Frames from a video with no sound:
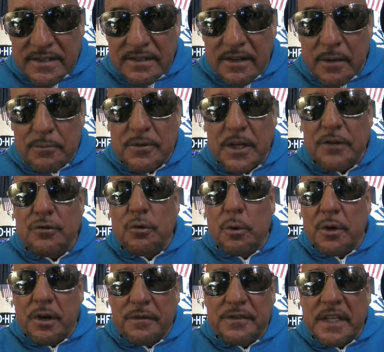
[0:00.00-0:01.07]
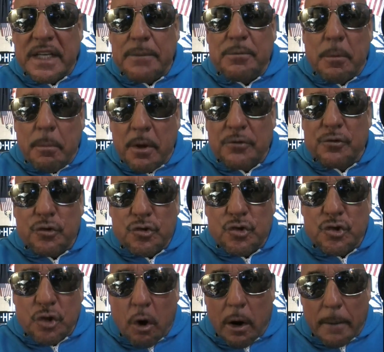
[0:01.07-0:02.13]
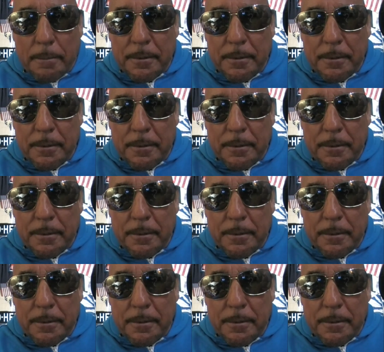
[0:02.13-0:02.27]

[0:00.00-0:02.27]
I'm saying do enough to keep the muscles sharp.